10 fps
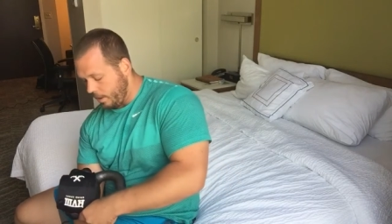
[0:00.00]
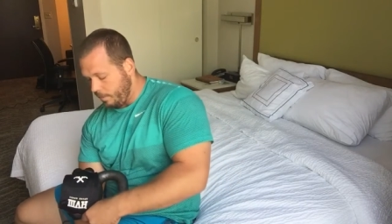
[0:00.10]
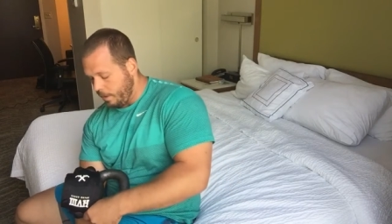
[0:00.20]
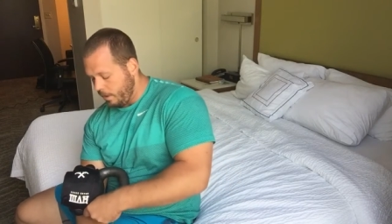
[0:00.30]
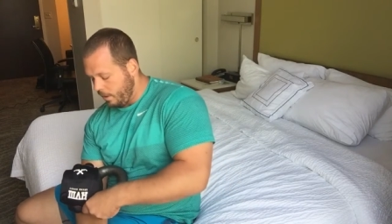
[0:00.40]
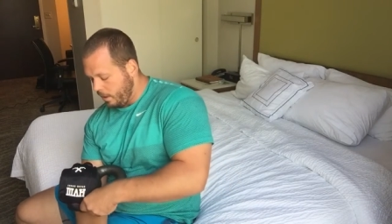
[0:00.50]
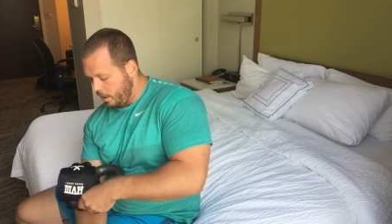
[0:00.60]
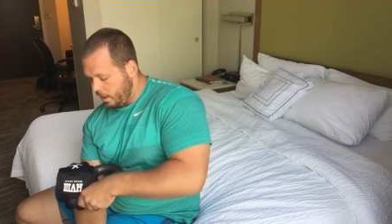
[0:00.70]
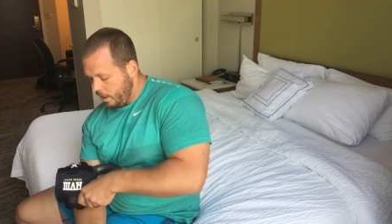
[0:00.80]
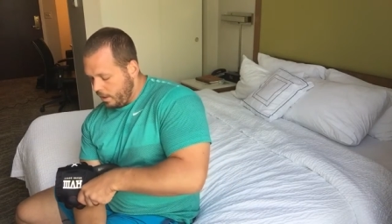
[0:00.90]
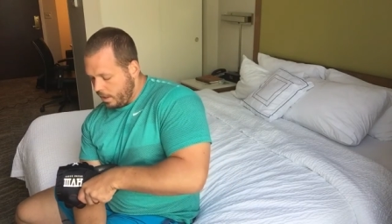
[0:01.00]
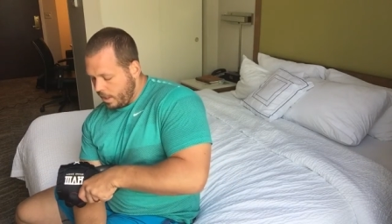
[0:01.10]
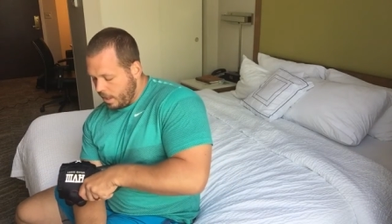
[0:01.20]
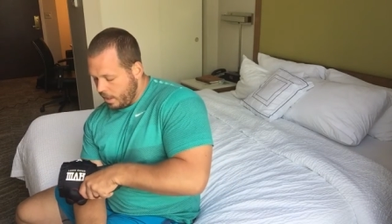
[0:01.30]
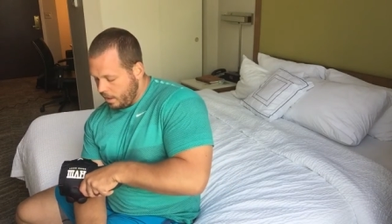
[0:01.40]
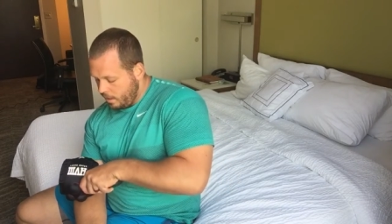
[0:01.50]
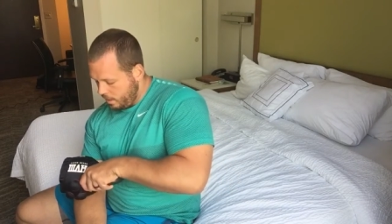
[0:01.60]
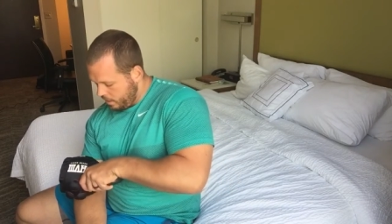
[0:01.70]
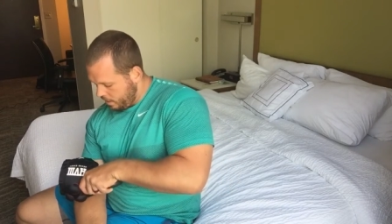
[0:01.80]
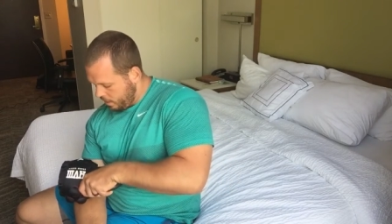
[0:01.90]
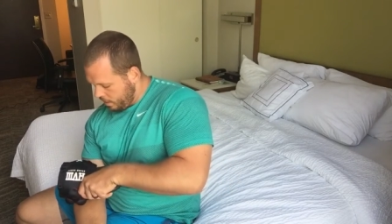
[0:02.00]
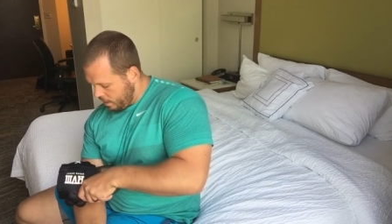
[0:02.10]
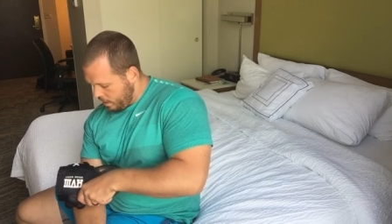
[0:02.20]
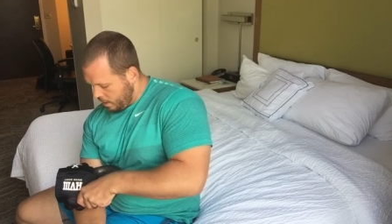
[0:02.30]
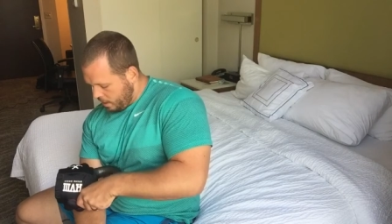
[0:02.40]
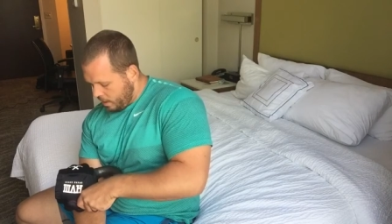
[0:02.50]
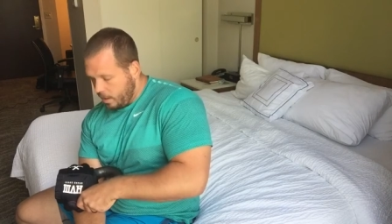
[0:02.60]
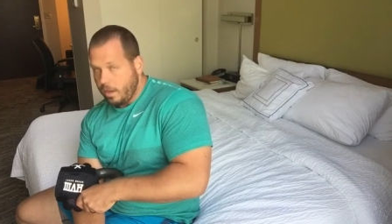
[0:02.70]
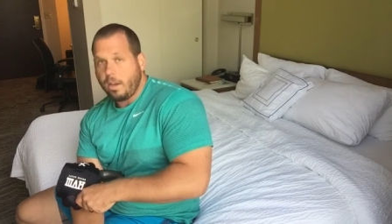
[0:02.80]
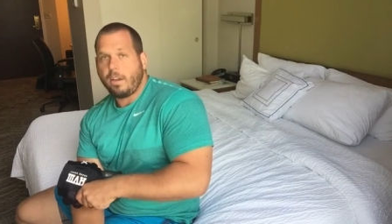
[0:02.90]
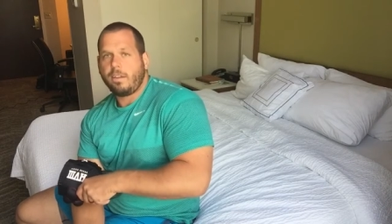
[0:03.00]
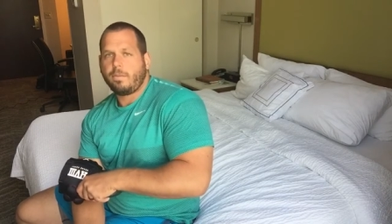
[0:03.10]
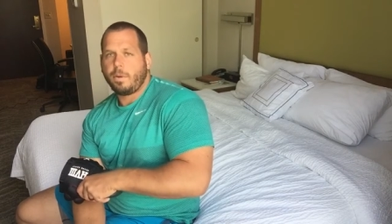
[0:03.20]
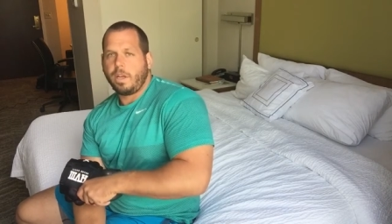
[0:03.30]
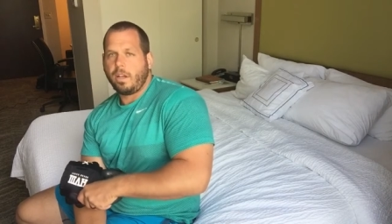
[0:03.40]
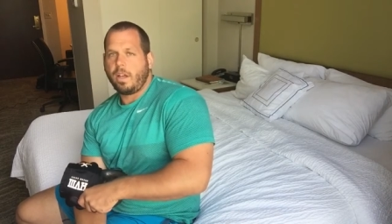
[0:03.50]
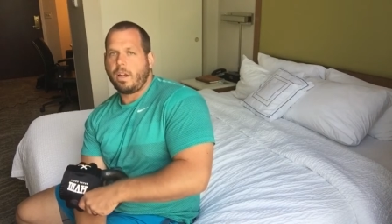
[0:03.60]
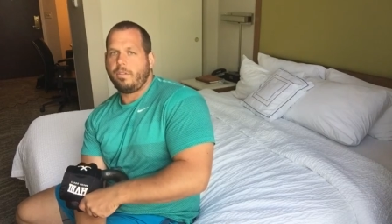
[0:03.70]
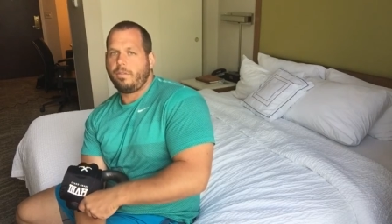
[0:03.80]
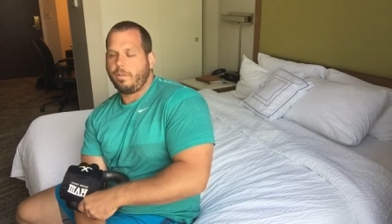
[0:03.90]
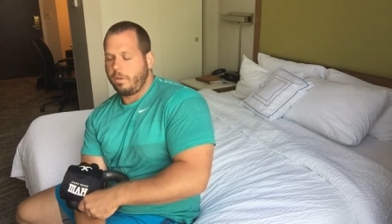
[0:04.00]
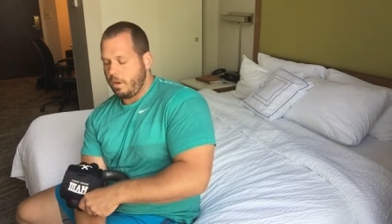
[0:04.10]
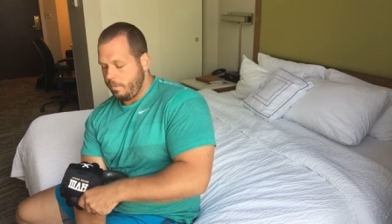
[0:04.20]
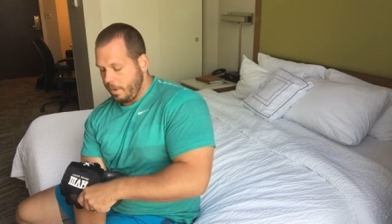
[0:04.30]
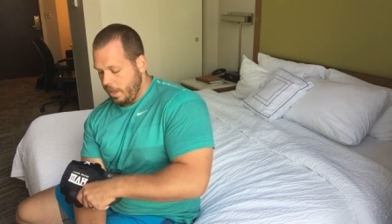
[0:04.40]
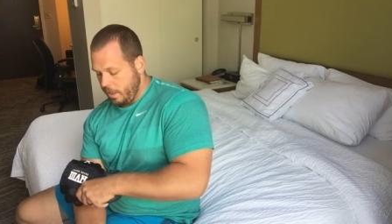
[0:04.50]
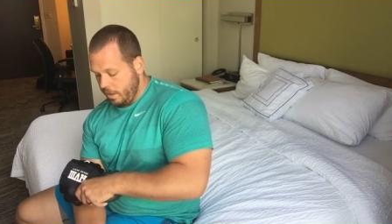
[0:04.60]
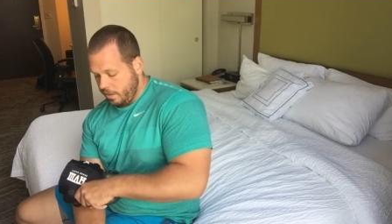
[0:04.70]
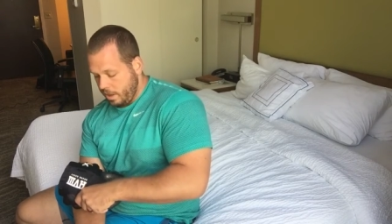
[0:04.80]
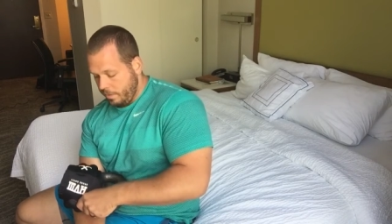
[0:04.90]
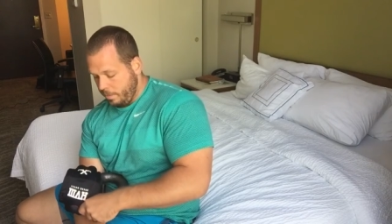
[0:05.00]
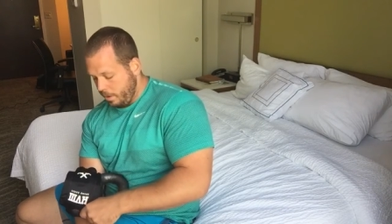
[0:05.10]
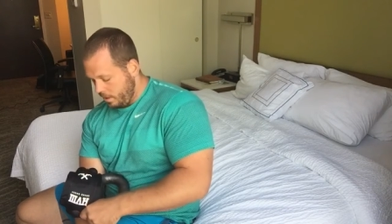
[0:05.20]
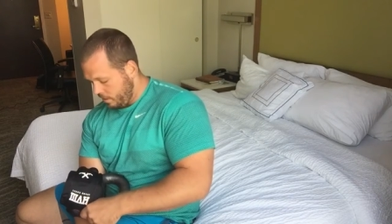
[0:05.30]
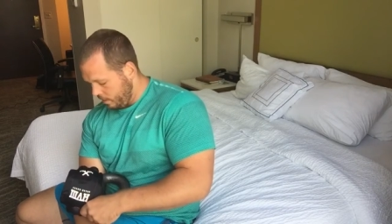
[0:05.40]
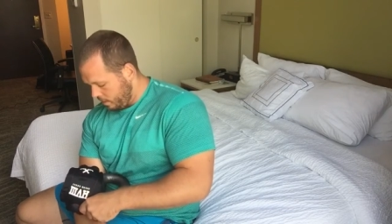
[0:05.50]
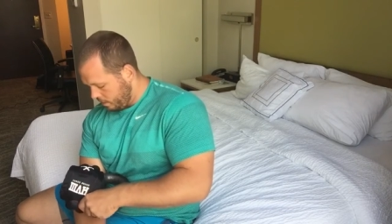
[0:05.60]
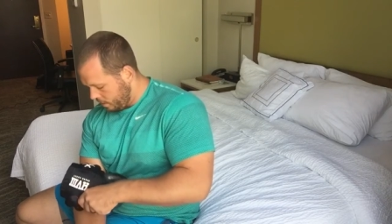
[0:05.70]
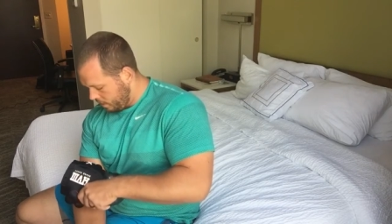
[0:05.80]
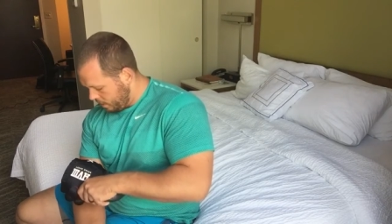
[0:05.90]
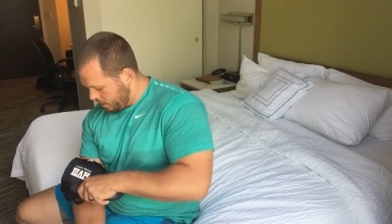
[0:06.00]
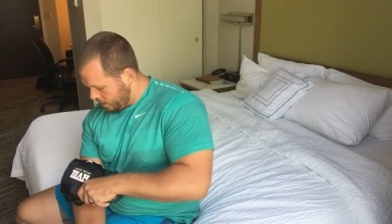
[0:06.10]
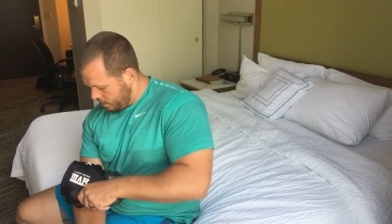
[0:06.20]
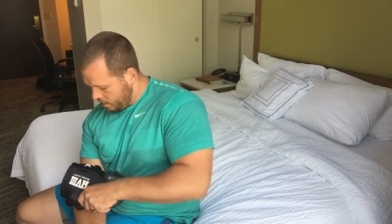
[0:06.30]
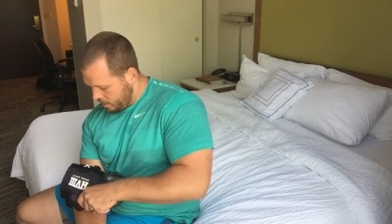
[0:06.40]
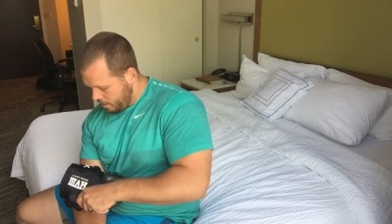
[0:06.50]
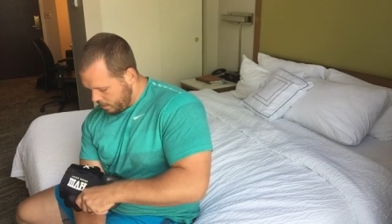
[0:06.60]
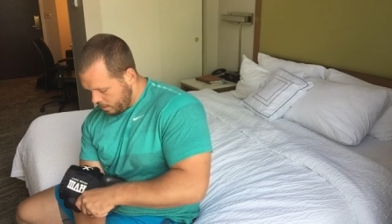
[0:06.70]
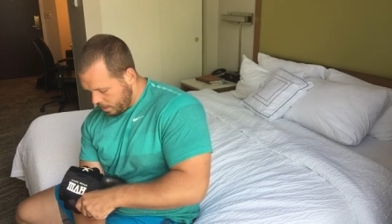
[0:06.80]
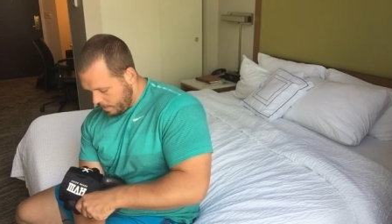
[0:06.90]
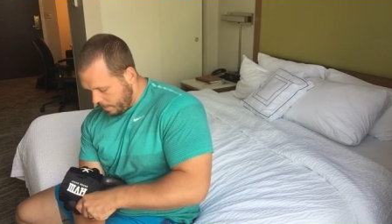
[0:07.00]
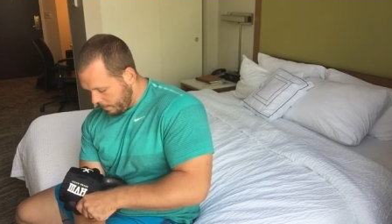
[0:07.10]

dumbbell, uh, is we get a lot of forearm pain in the shot put, so I'm